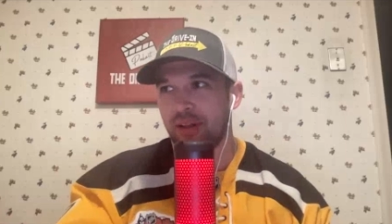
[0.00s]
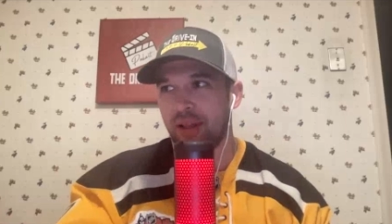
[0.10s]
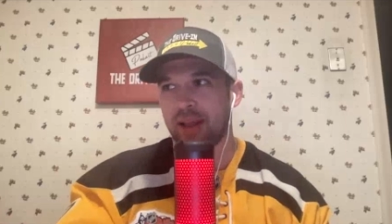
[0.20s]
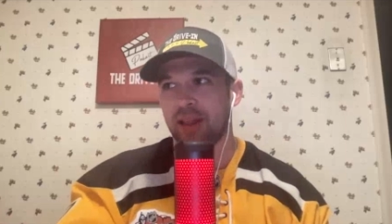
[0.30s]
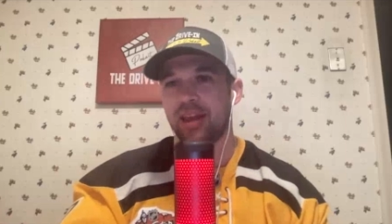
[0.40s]

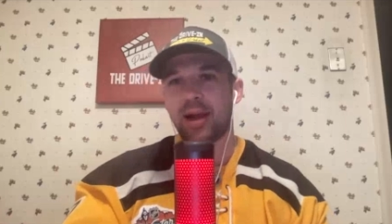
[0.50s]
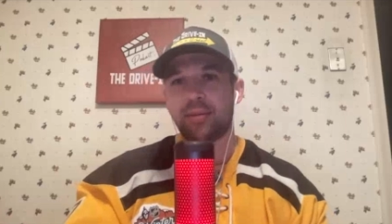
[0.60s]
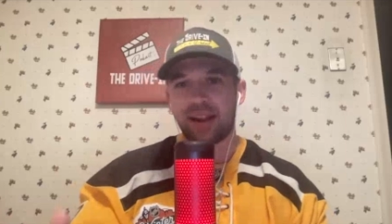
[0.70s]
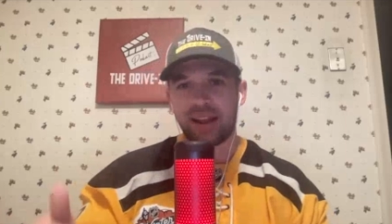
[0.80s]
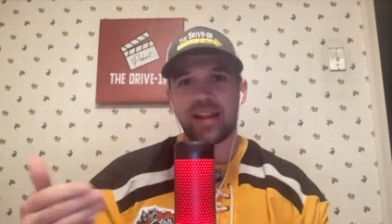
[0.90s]
Like they
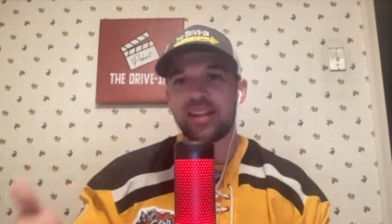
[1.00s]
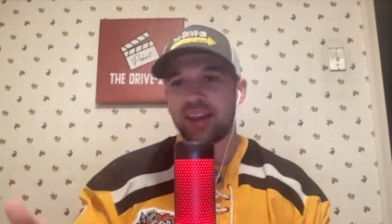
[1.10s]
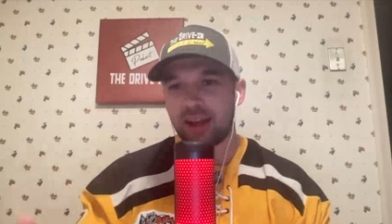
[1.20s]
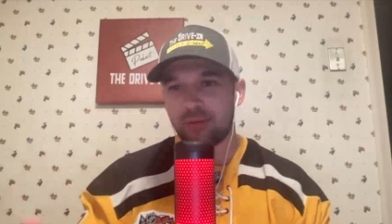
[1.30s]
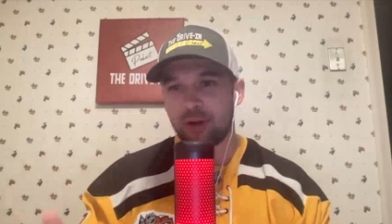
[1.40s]
kept on
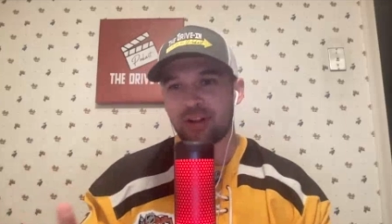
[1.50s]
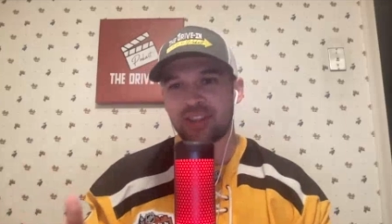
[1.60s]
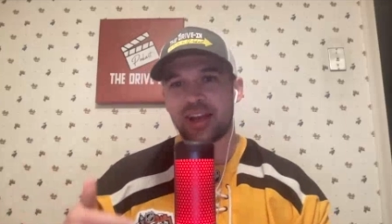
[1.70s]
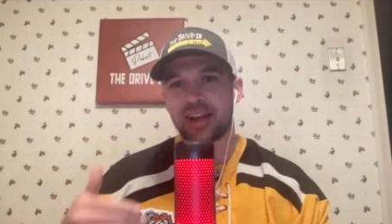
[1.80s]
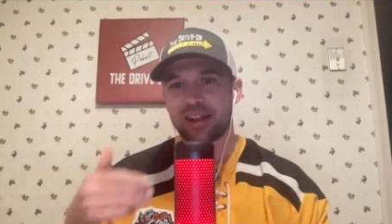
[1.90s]
hinting at
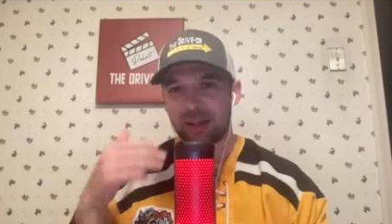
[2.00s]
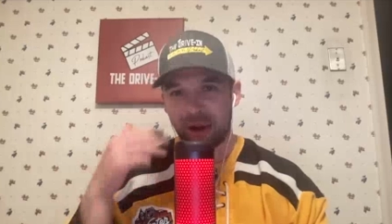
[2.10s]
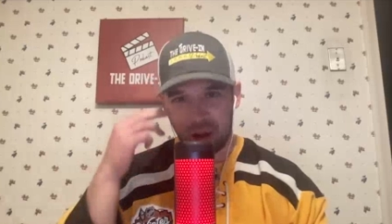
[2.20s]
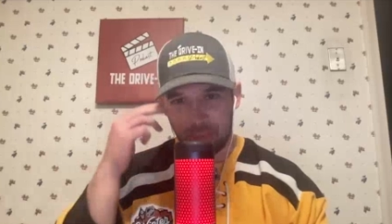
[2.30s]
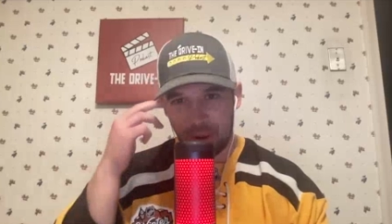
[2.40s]
Vault-Tec. They
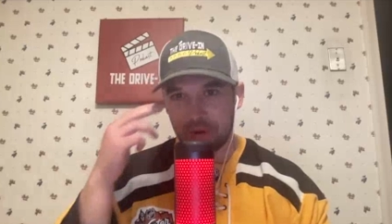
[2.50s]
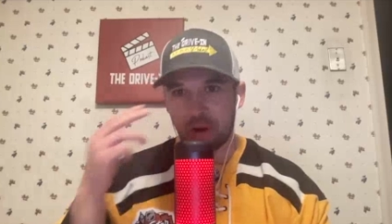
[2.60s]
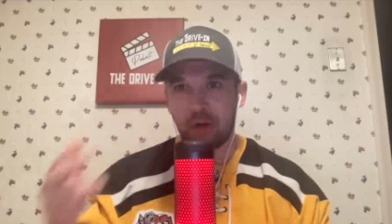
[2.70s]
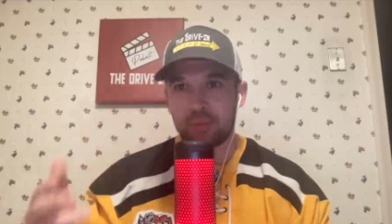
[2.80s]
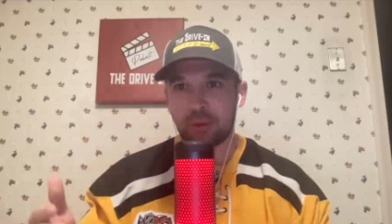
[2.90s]
talked about
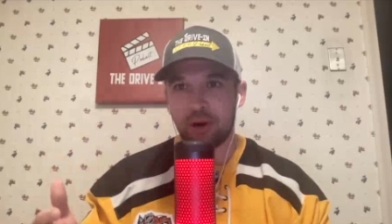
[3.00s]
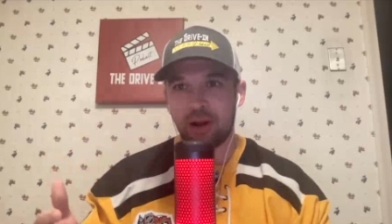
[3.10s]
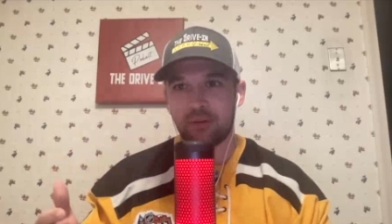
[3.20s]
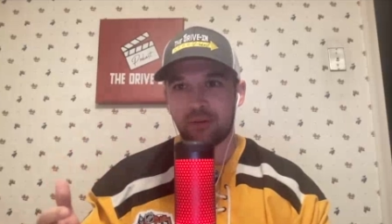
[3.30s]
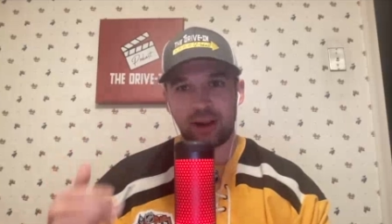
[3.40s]
Coop's
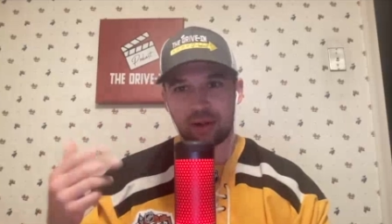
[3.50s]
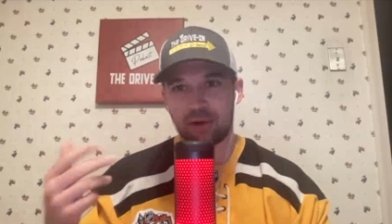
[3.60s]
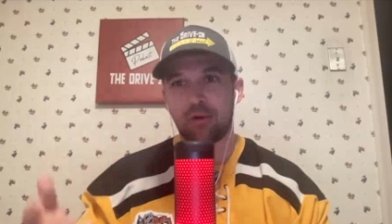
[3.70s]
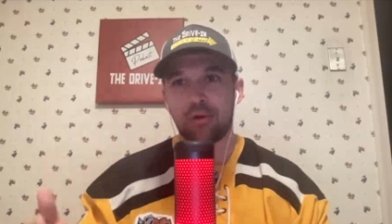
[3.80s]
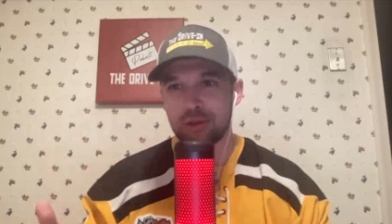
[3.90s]
wife, right?
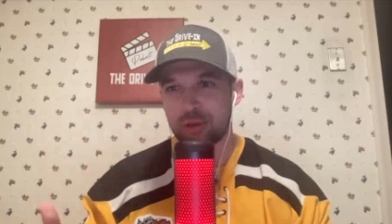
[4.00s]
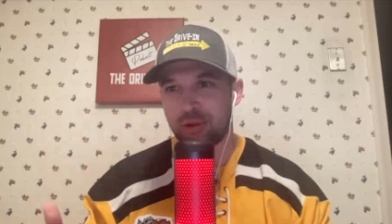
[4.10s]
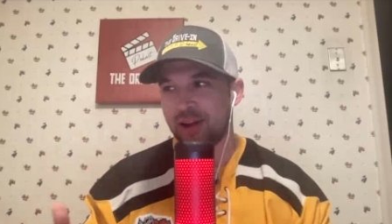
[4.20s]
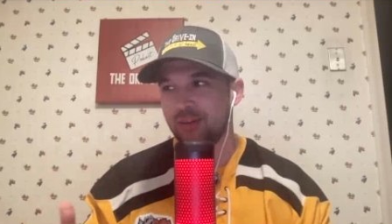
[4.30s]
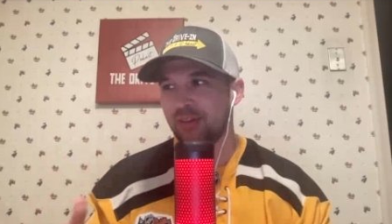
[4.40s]
The ghoul's
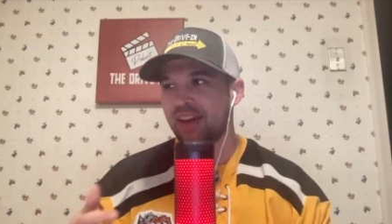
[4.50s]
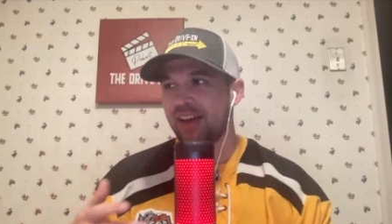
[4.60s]
wife.